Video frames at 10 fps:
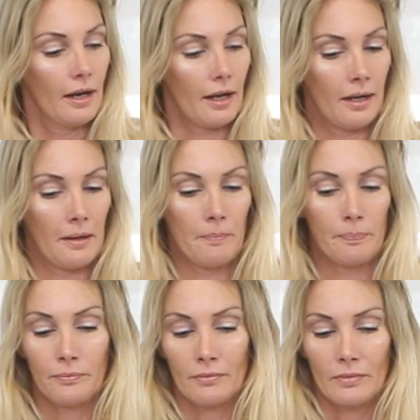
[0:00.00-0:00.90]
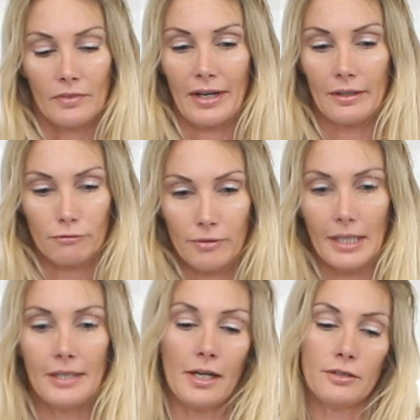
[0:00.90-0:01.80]
They
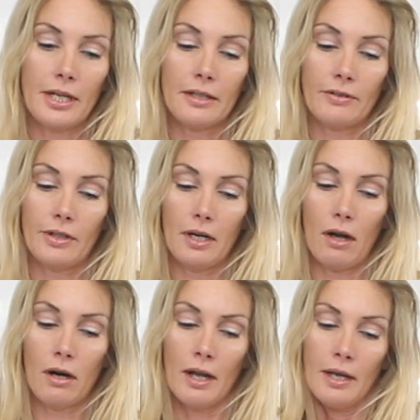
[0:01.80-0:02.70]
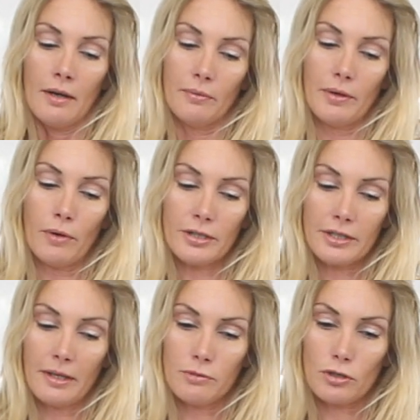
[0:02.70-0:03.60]
really don't take very long. We want
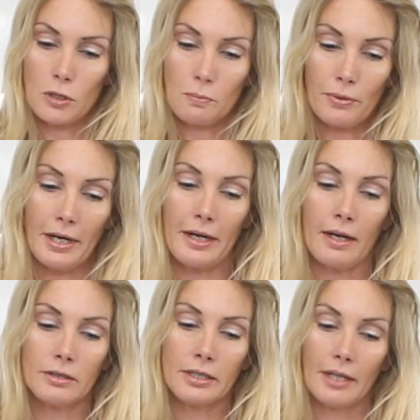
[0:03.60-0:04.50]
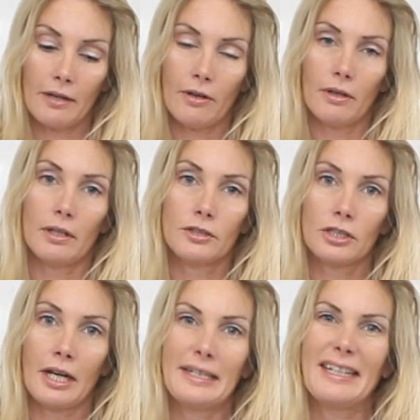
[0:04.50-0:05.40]
them to spread out and have a
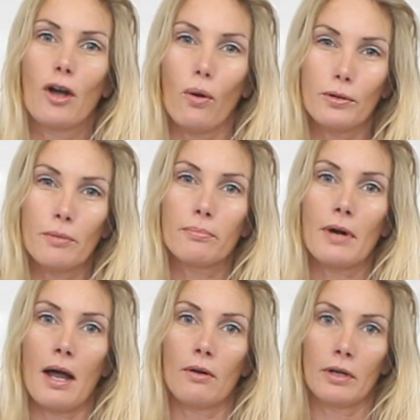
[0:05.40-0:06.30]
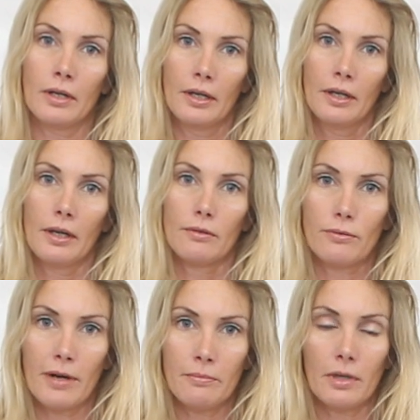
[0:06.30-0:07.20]
slightly golden brown
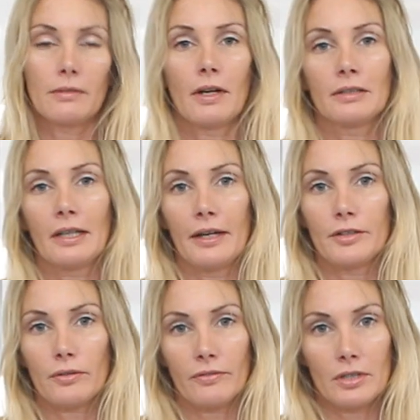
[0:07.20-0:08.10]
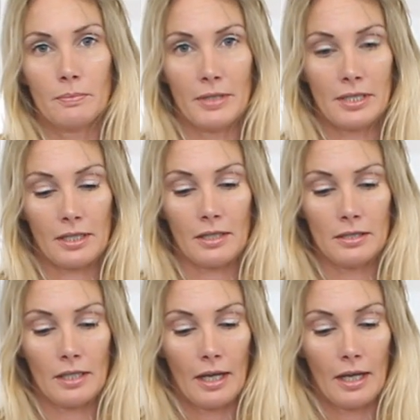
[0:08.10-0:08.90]
rim around the edge of this biscuit.